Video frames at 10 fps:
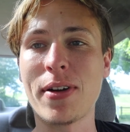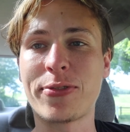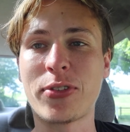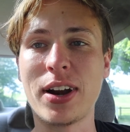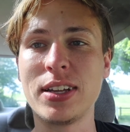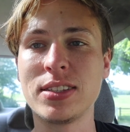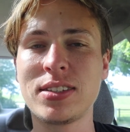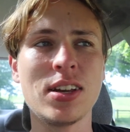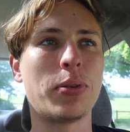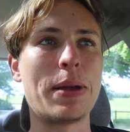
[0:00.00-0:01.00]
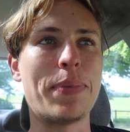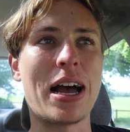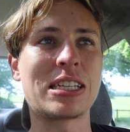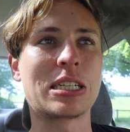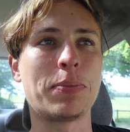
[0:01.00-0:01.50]
friends, played
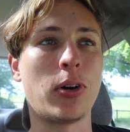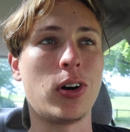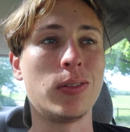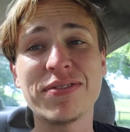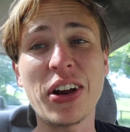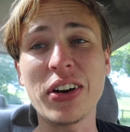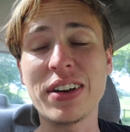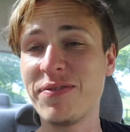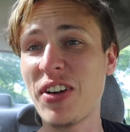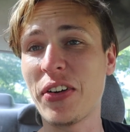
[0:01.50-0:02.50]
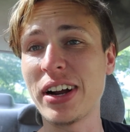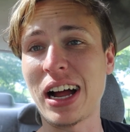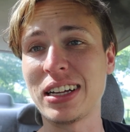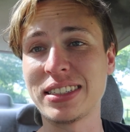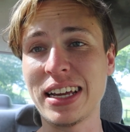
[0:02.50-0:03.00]
basketball. Very, very
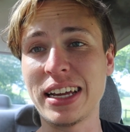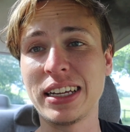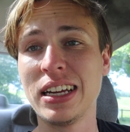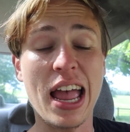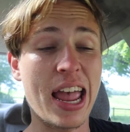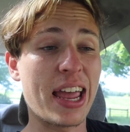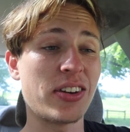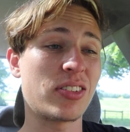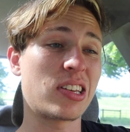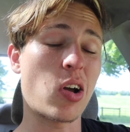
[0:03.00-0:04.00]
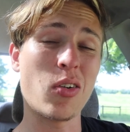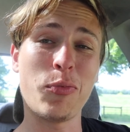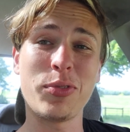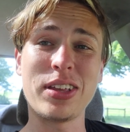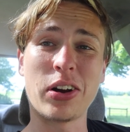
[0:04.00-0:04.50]
hot day. And
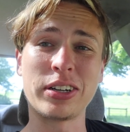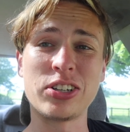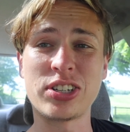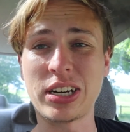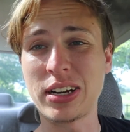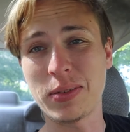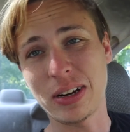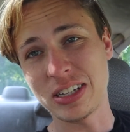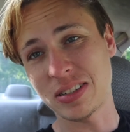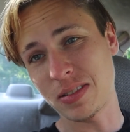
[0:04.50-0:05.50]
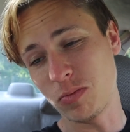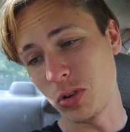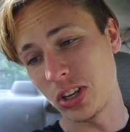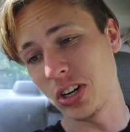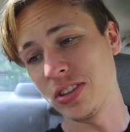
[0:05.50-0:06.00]
hopefully the air conditioning is
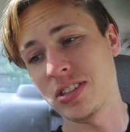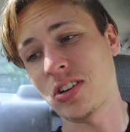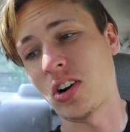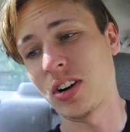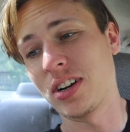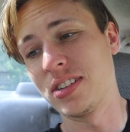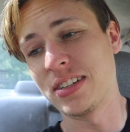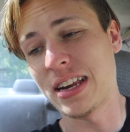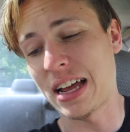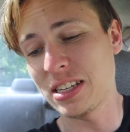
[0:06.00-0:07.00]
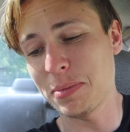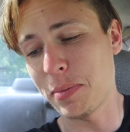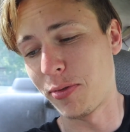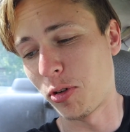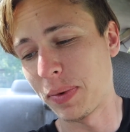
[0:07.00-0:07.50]
really good in this car because it hasn't been
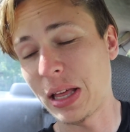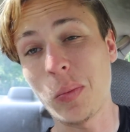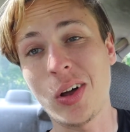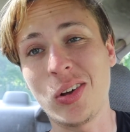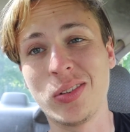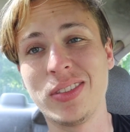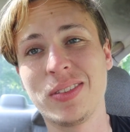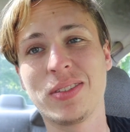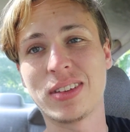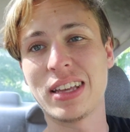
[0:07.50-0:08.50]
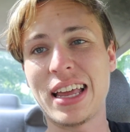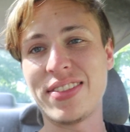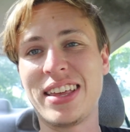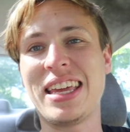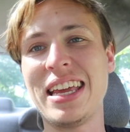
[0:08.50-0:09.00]
performing that well
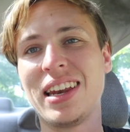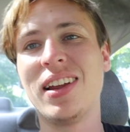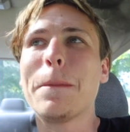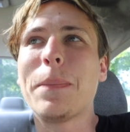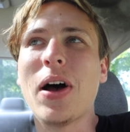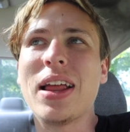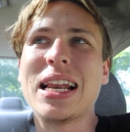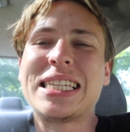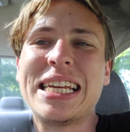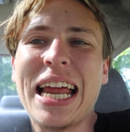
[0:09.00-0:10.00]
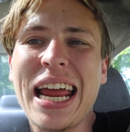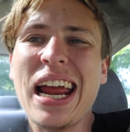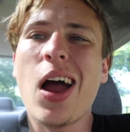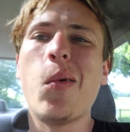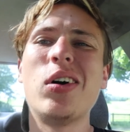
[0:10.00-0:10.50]
in the heat. But
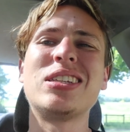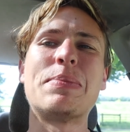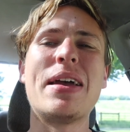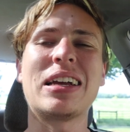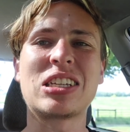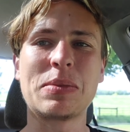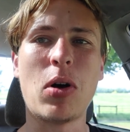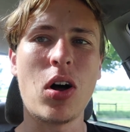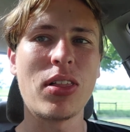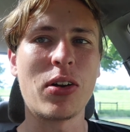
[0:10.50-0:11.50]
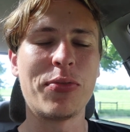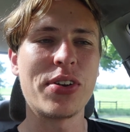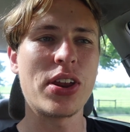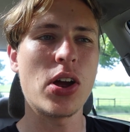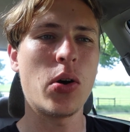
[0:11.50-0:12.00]
today I wanted to make a small little
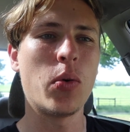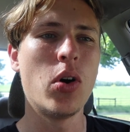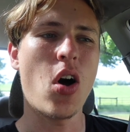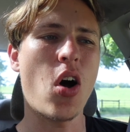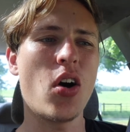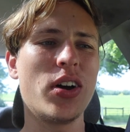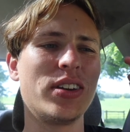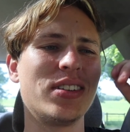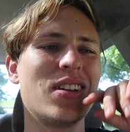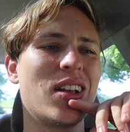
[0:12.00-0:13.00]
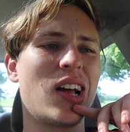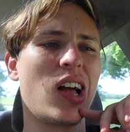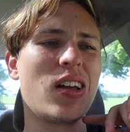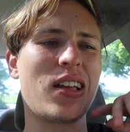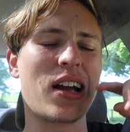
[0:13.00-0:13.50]
video on
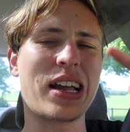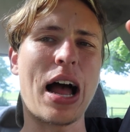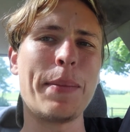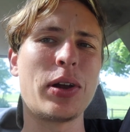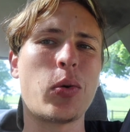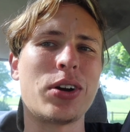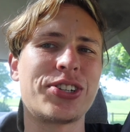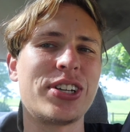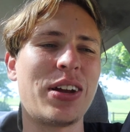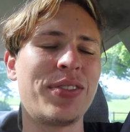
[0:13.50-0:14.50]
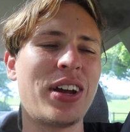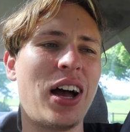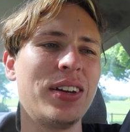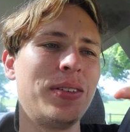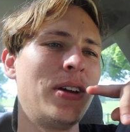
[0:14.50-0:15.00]
a common question I've
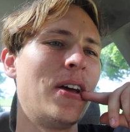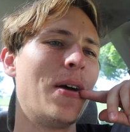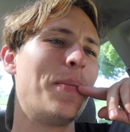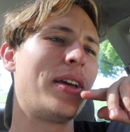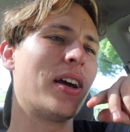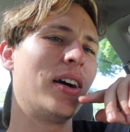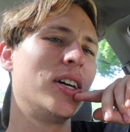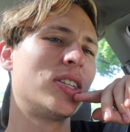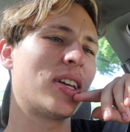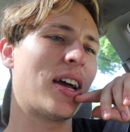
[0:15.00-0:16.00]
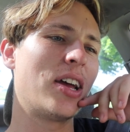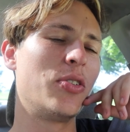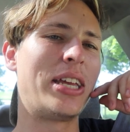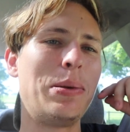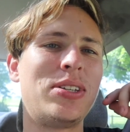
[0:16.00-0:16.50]
gotten, because you
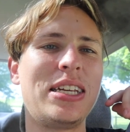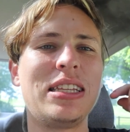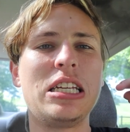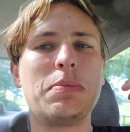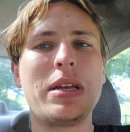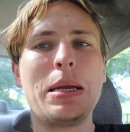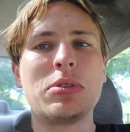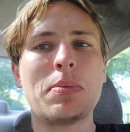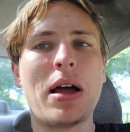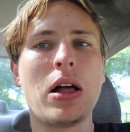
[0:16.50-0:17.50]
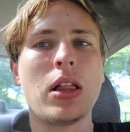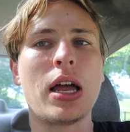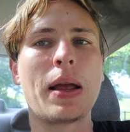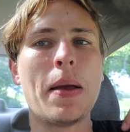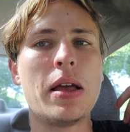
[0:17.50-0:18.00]
keep seeing these memes about
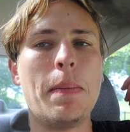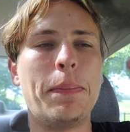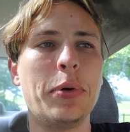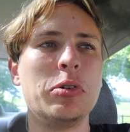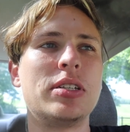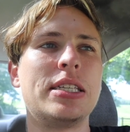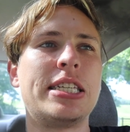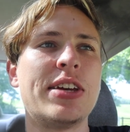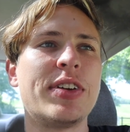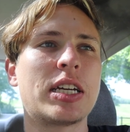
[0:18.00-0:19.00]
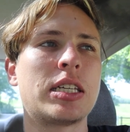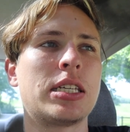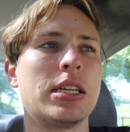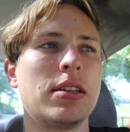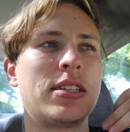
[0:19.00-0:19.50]
like boosted
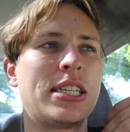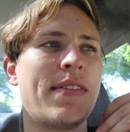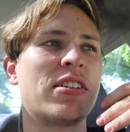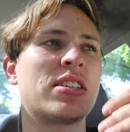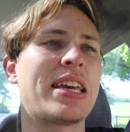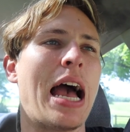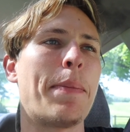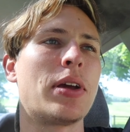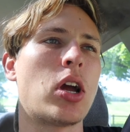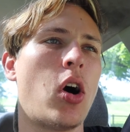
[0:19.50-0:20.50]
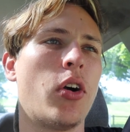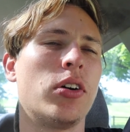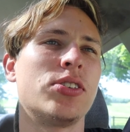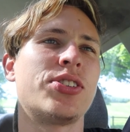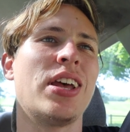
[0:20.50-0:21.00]
Civics and Civics gapping
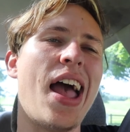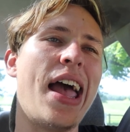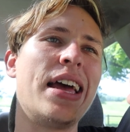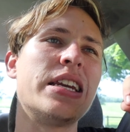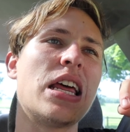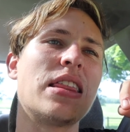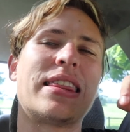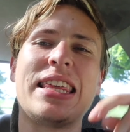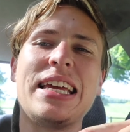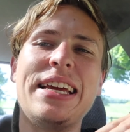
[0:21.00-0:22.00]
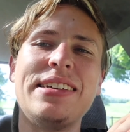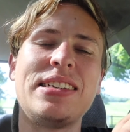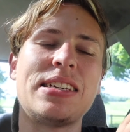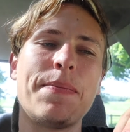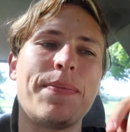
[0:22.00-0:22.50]
cars. And the thing
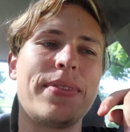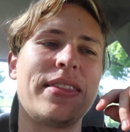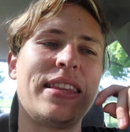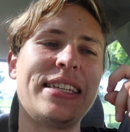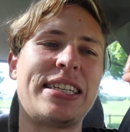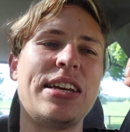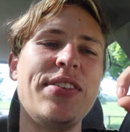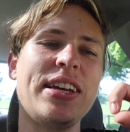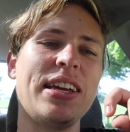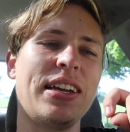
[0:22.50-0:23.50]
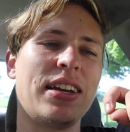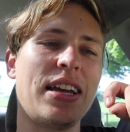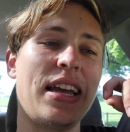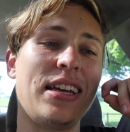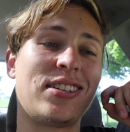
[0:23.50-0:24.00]
is, this Civic
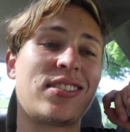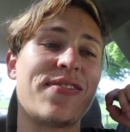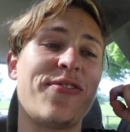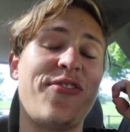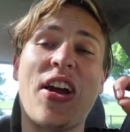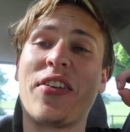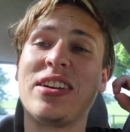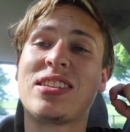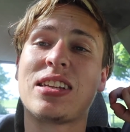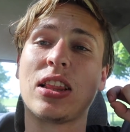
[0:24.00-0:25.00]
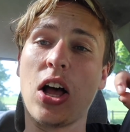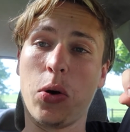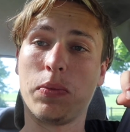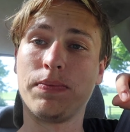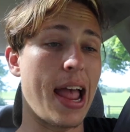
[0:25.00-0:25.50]
is very
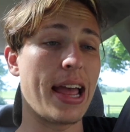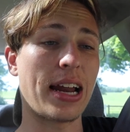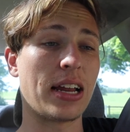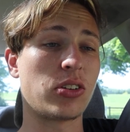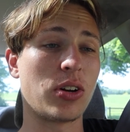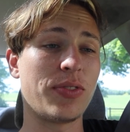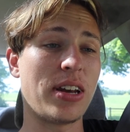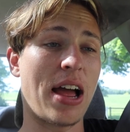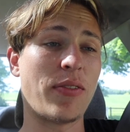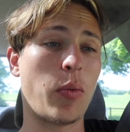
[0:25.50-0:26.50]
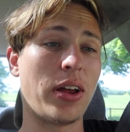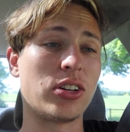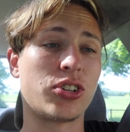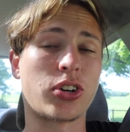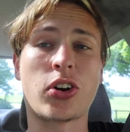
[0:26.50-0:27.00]
slow, and I don't even have a way to
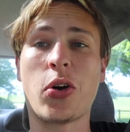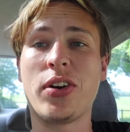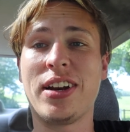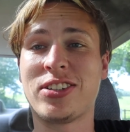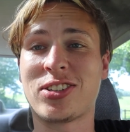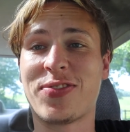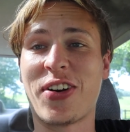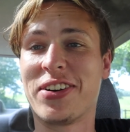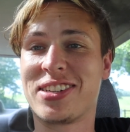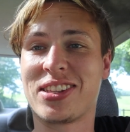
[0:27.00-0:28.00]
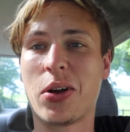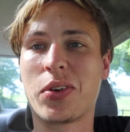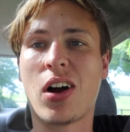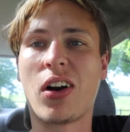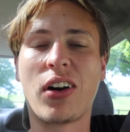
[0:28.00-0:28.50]
sugarcoat it. It's just a very slow
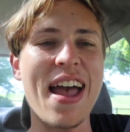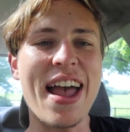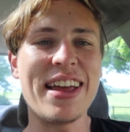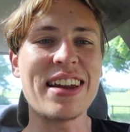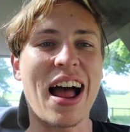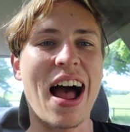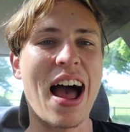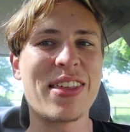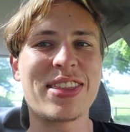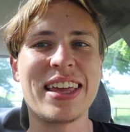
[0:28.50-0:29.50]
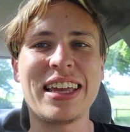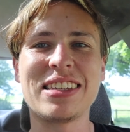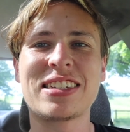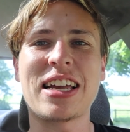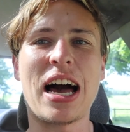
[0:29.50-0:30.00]
car, and I think
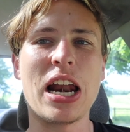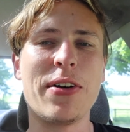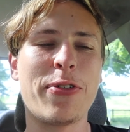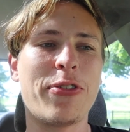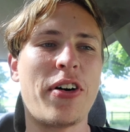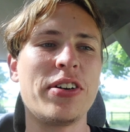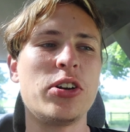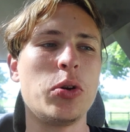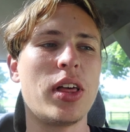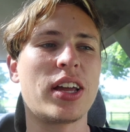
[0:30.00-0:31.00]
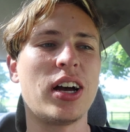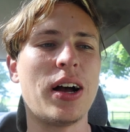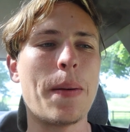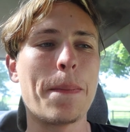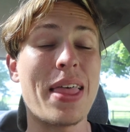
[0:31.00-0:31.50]
it's kind of fun to do like
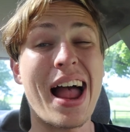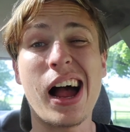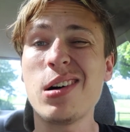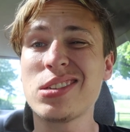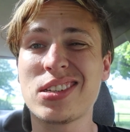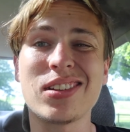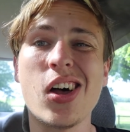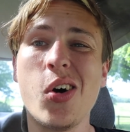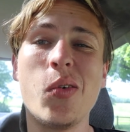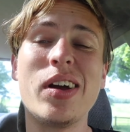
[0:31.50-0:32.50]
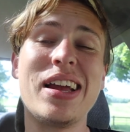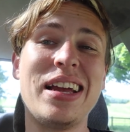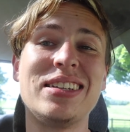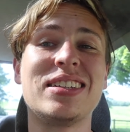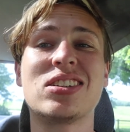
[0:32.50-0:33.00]
a how slow
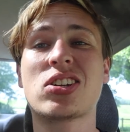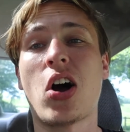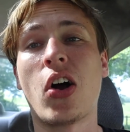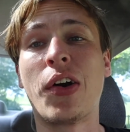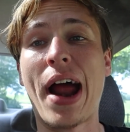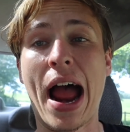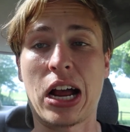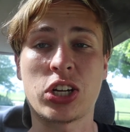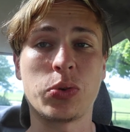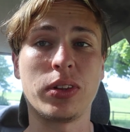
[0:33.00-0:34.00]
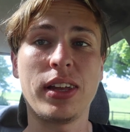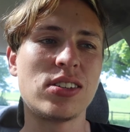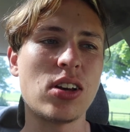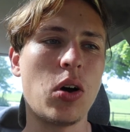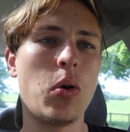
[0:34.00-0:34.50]
is this car actually.
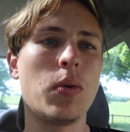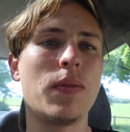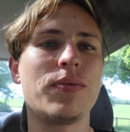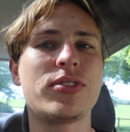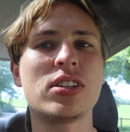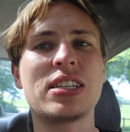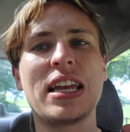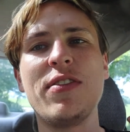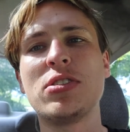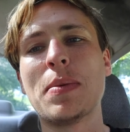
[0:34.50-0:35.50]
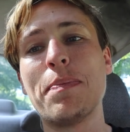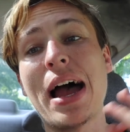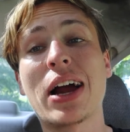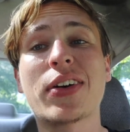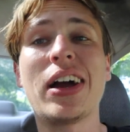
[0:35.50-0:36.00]
So just to give you some
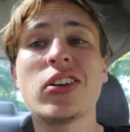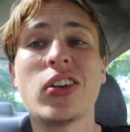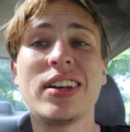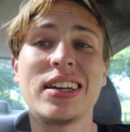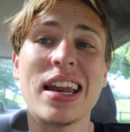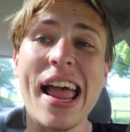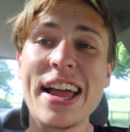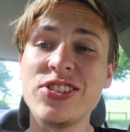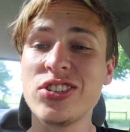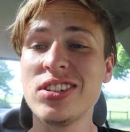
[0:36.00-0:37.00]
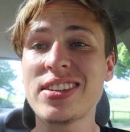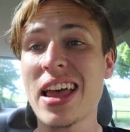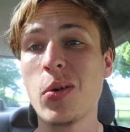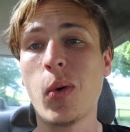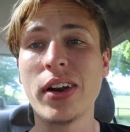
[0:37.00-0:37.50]
background on engines
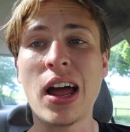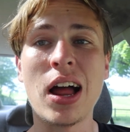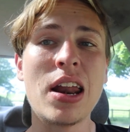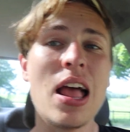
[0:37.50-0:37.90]
and whatnot,